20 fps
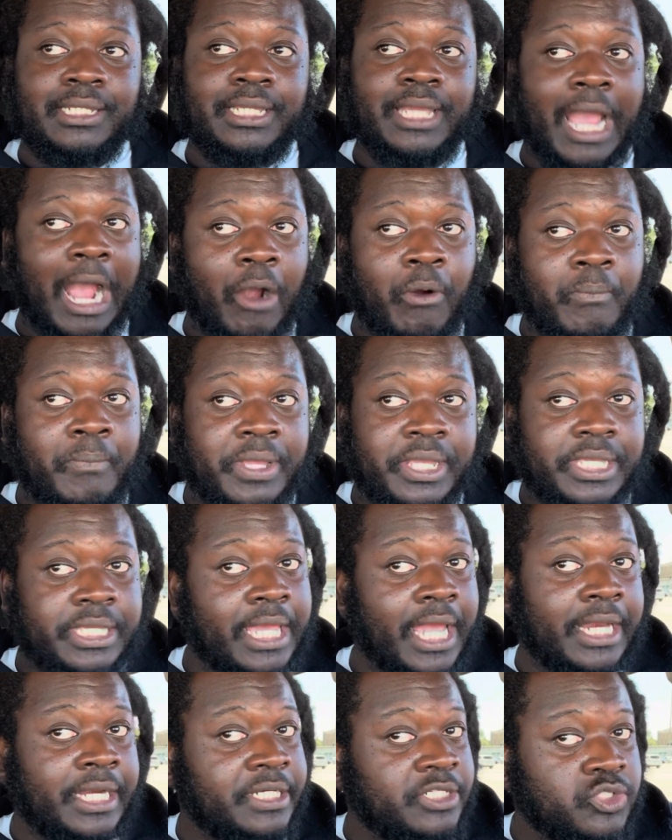Yeah, I would be
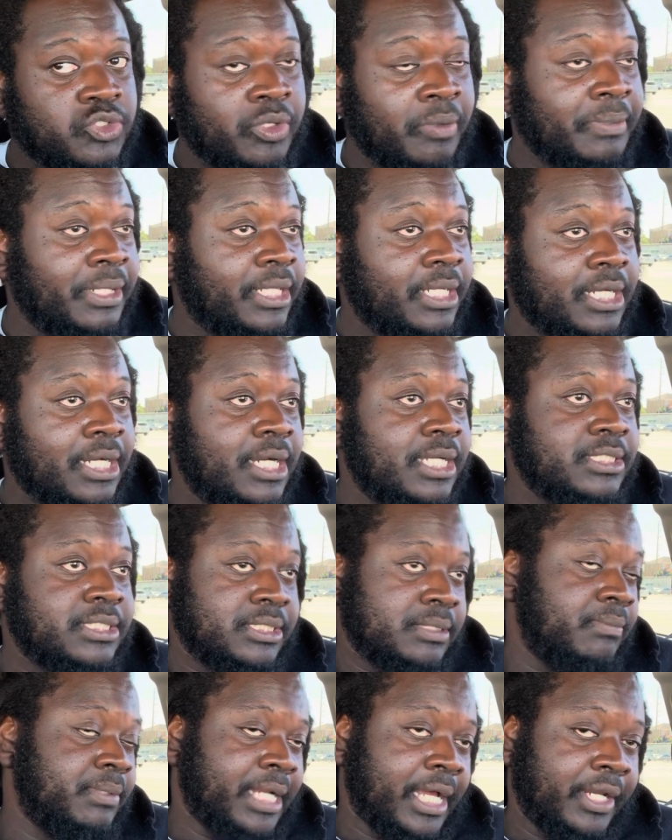yelling, screaming,
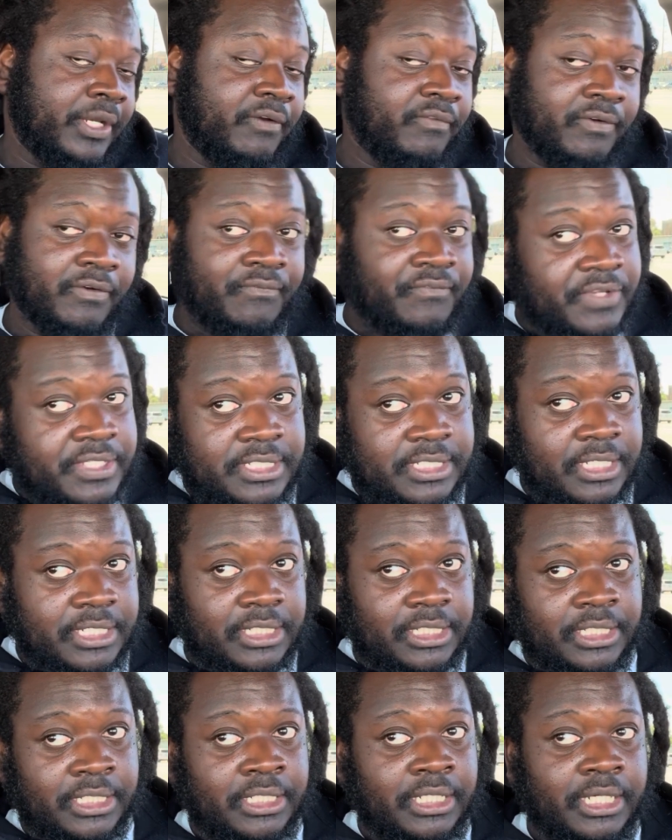cussing, but I never
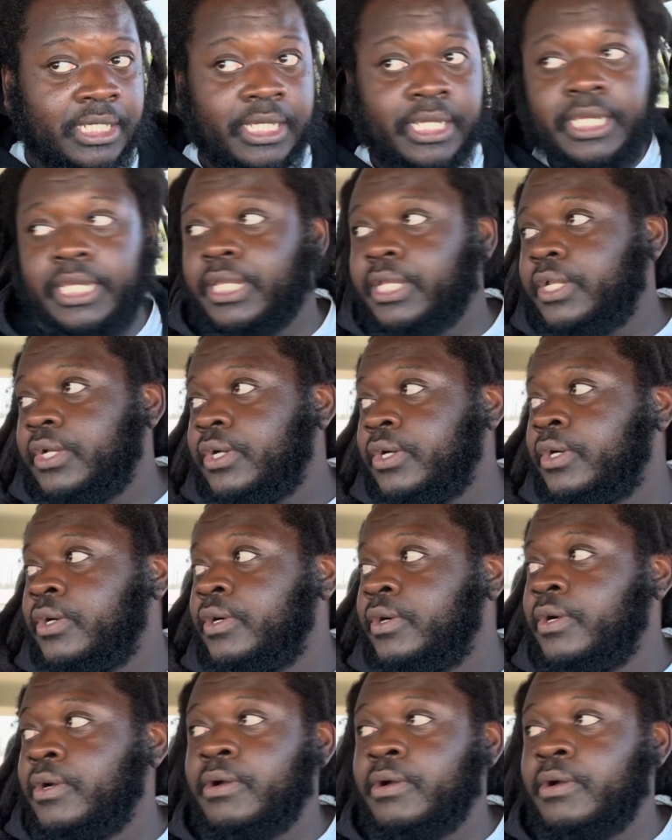physically hit her.